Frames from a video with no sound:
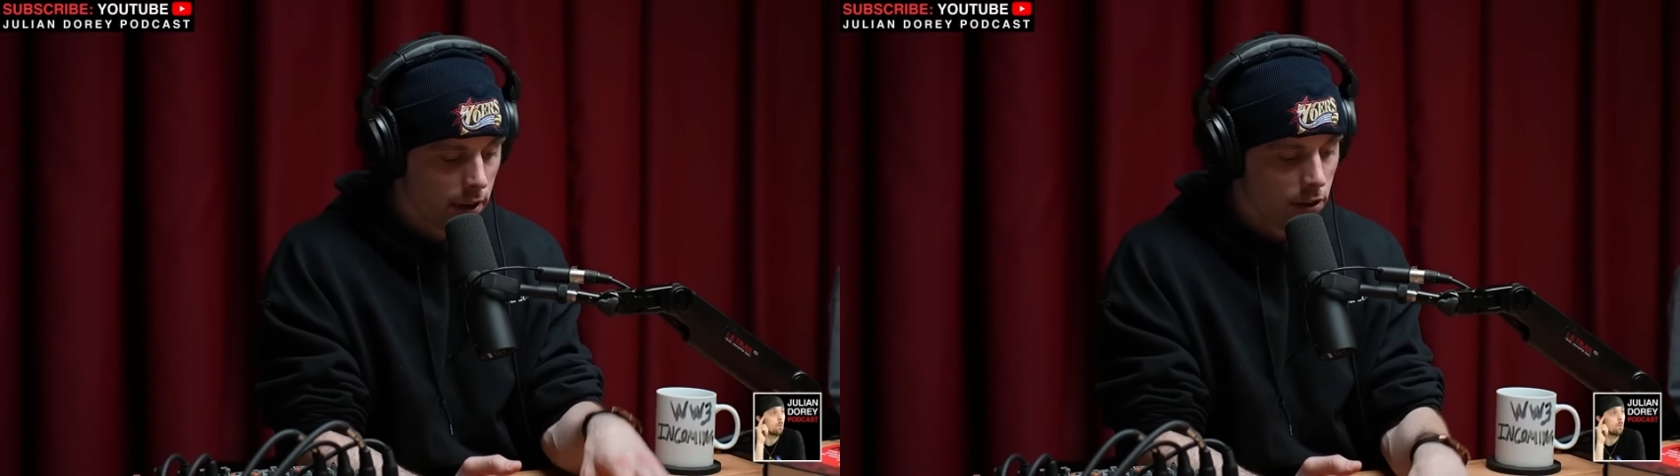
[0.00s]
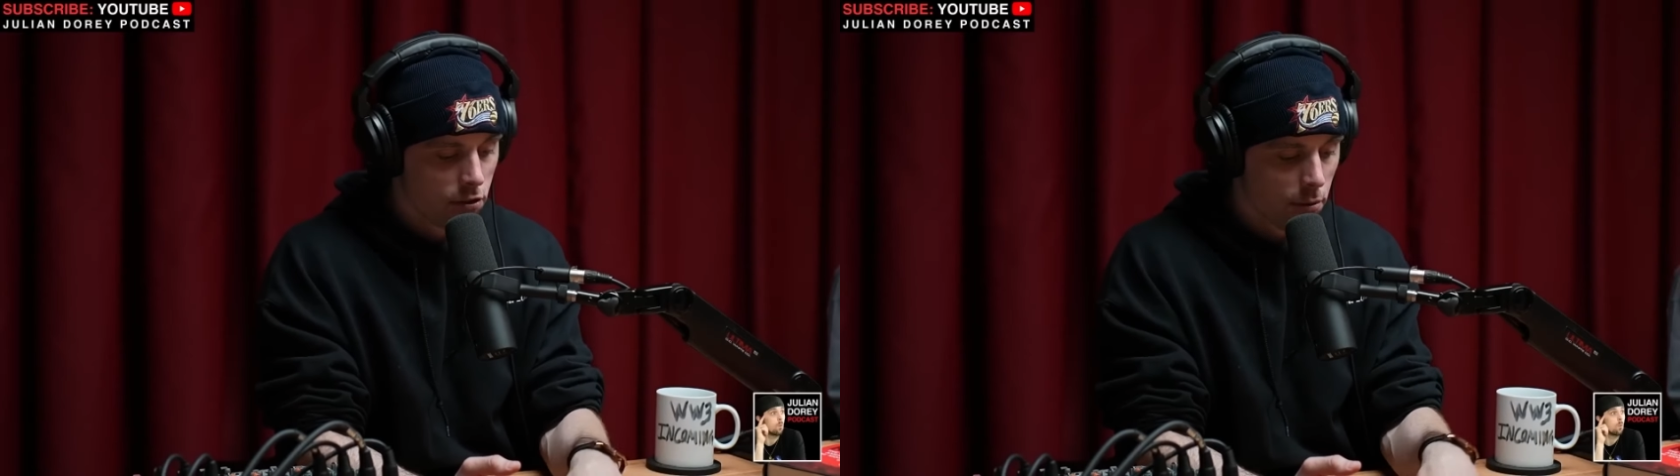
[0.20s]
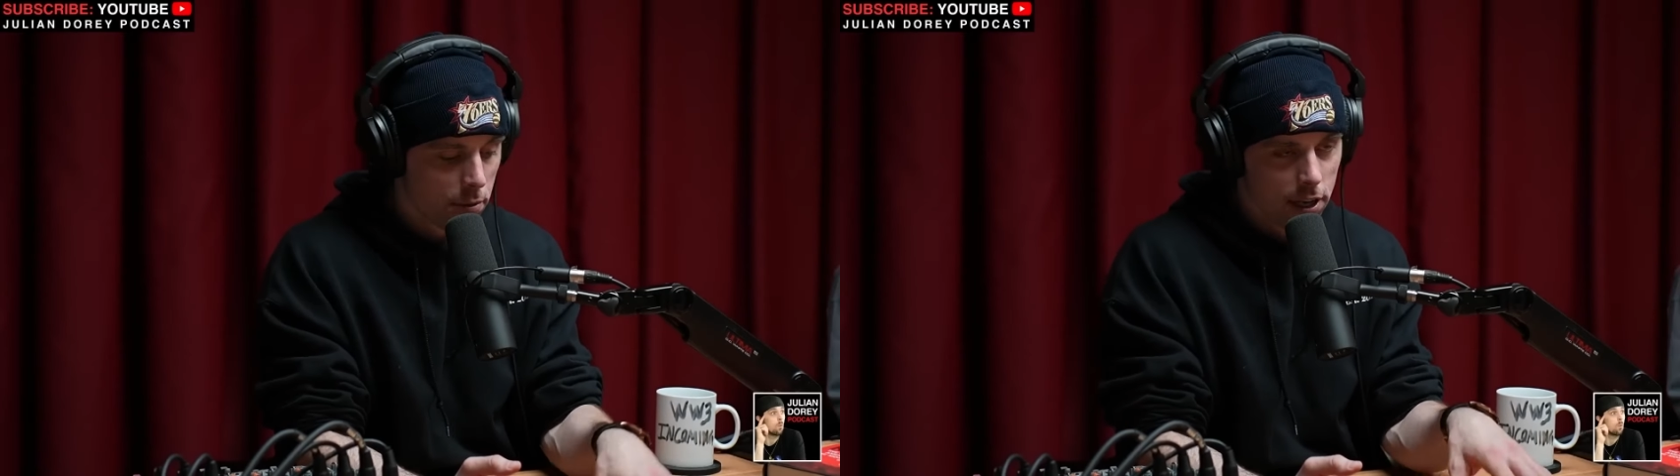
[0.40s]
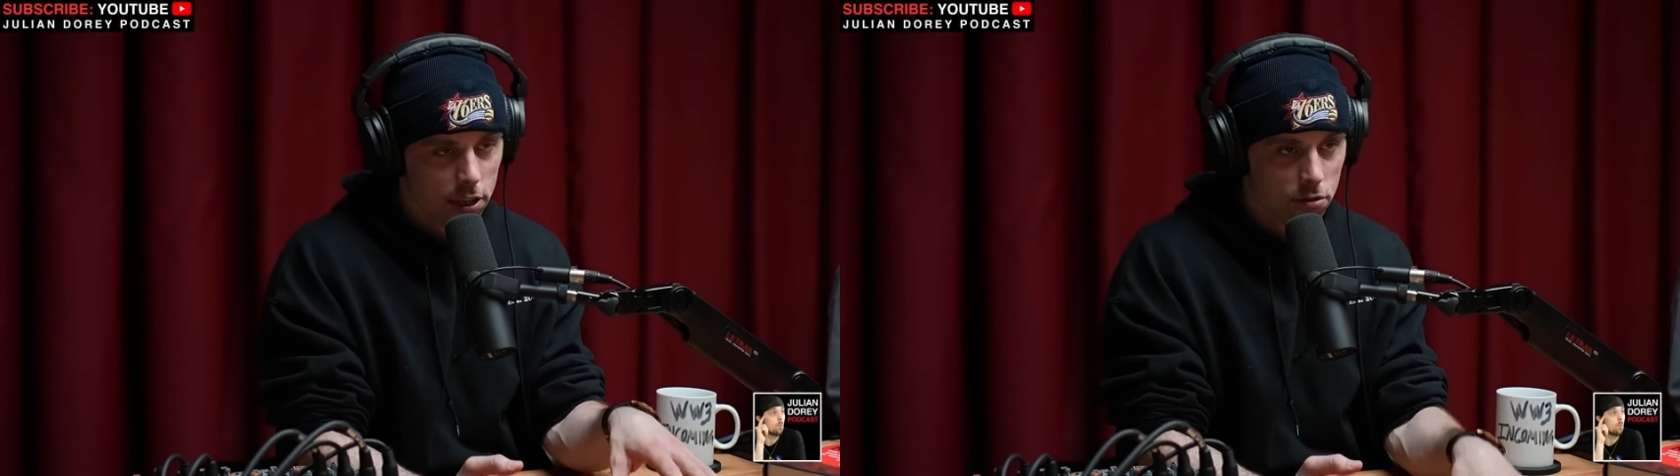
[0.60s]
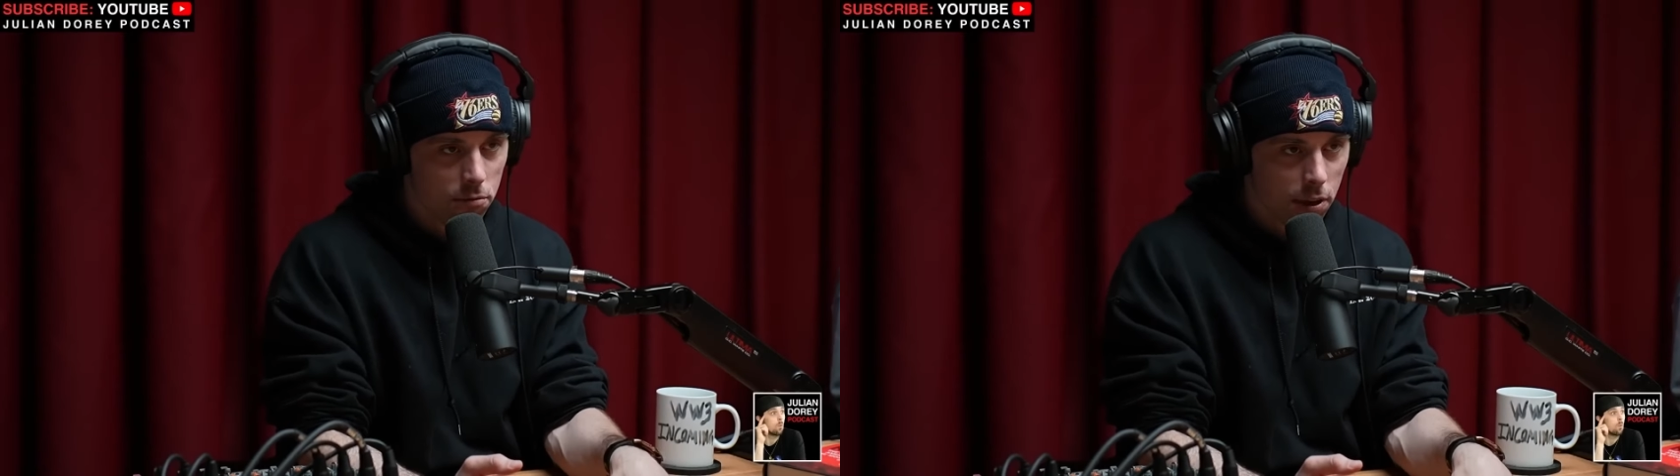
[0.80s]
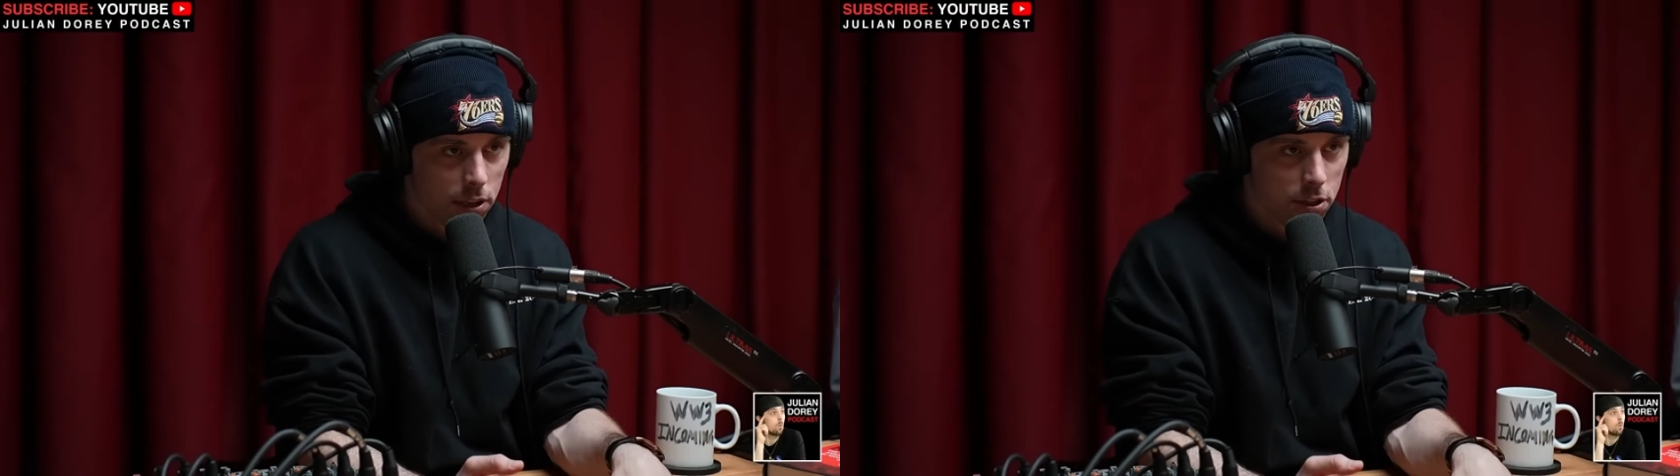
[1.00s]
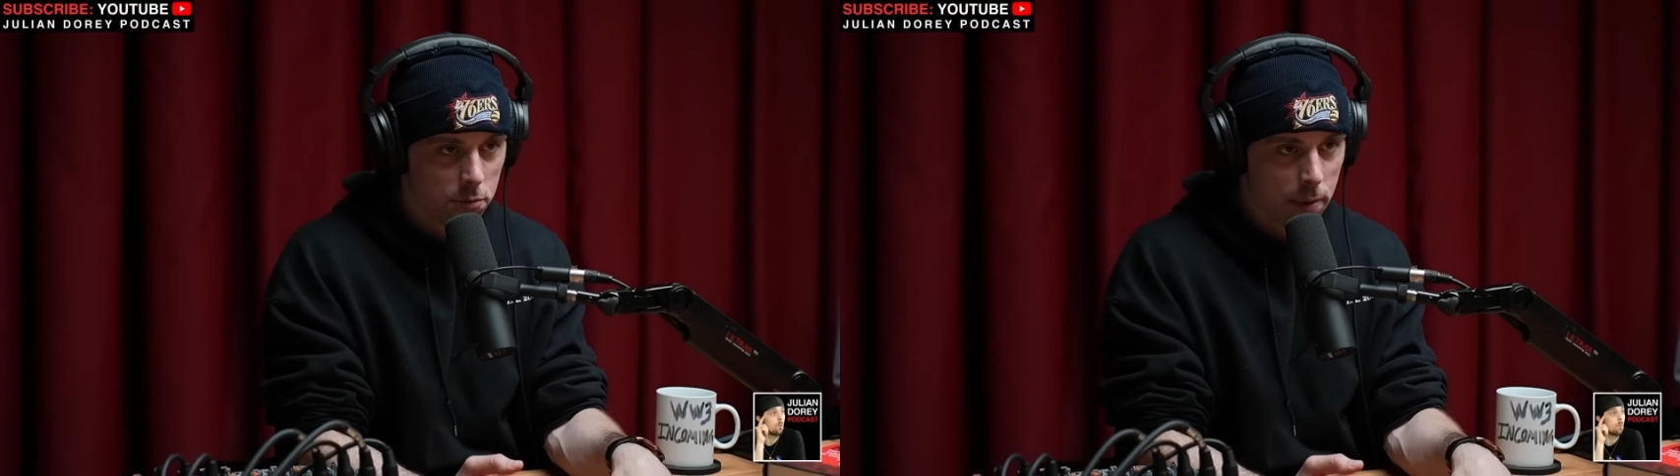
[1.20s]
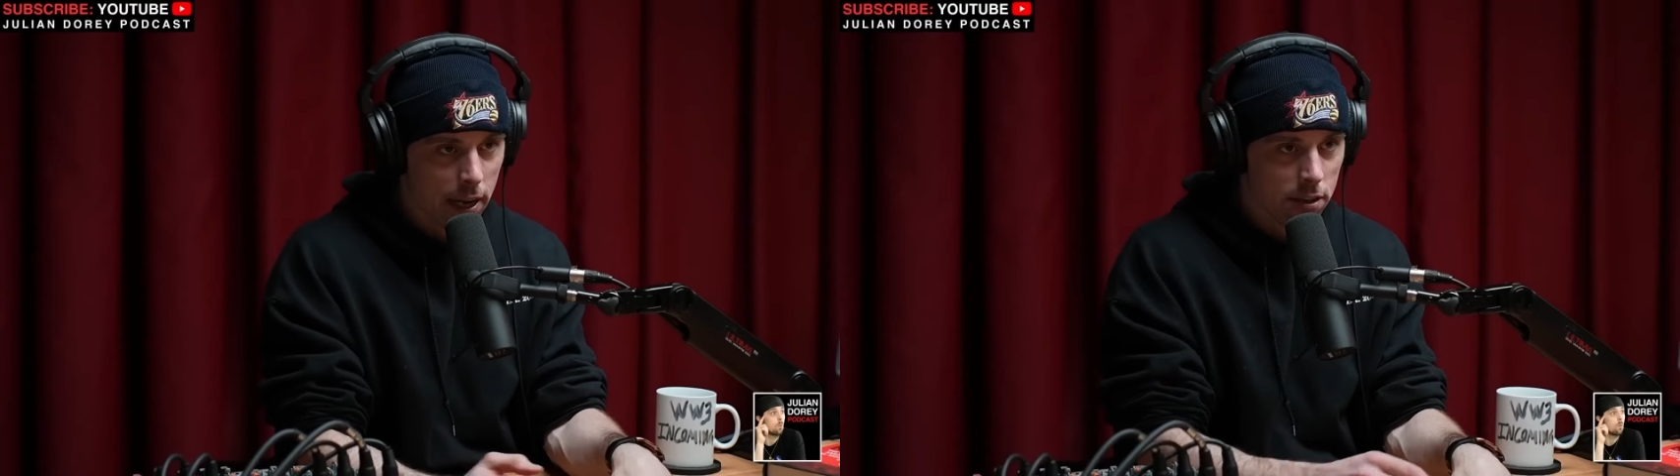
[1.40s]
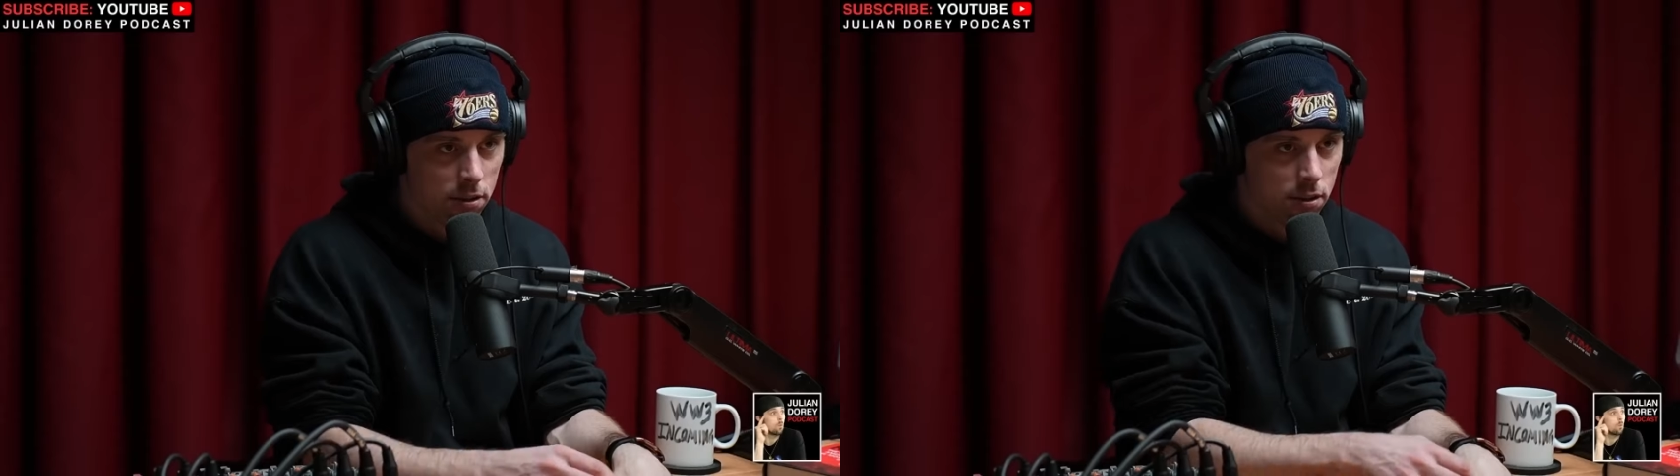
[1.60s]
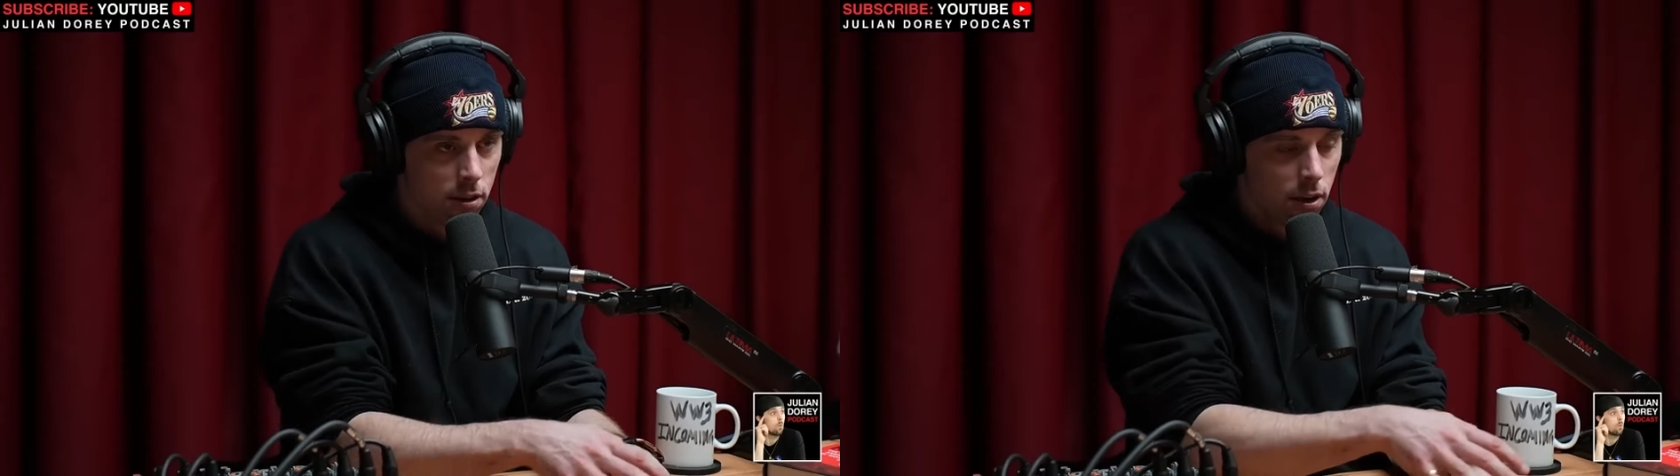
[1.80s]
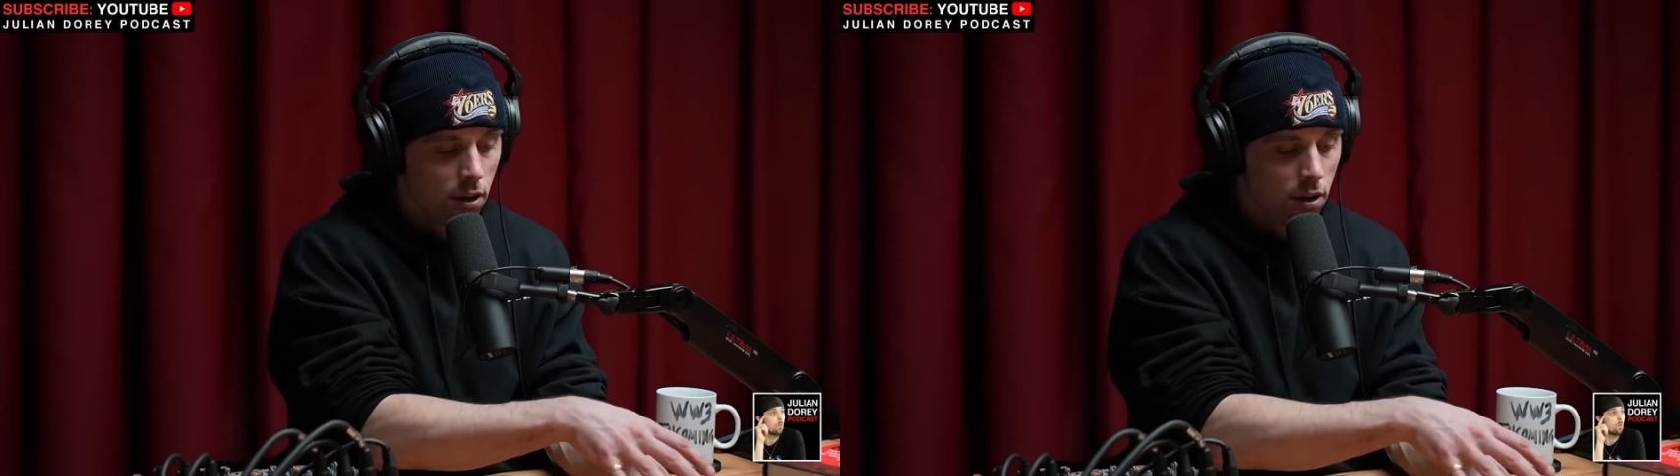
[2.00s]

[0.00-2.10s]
interpretation religious based,